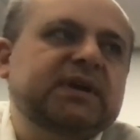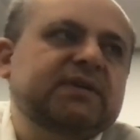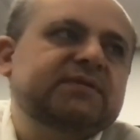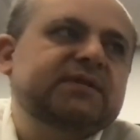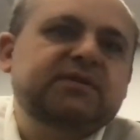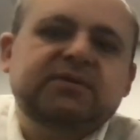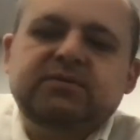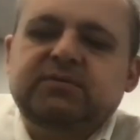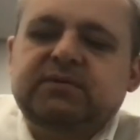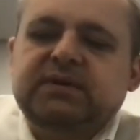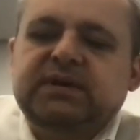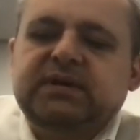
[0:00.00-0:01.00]
what we have to
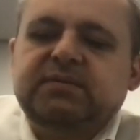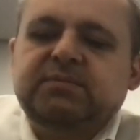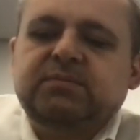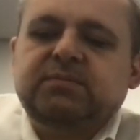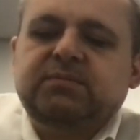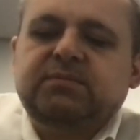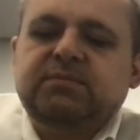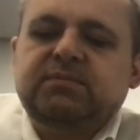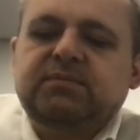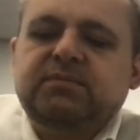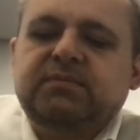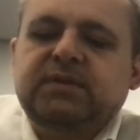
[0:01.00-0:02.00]
do, um,
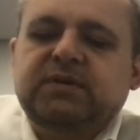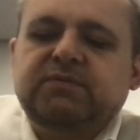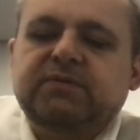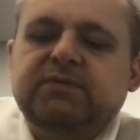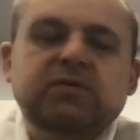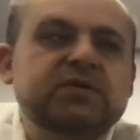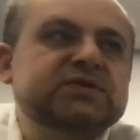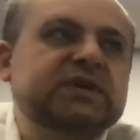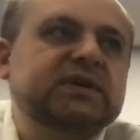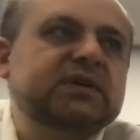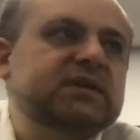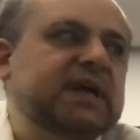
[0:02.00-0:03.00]
you know, if we're
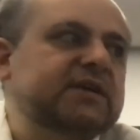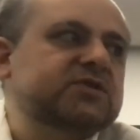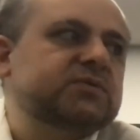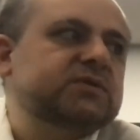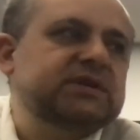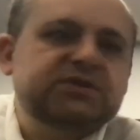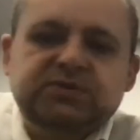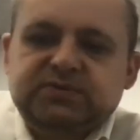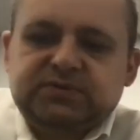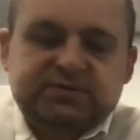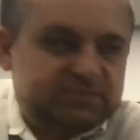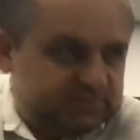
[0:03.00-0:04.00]
focusing on actual
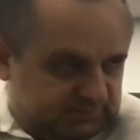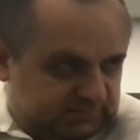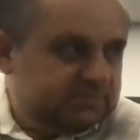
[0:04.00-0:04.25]
issues.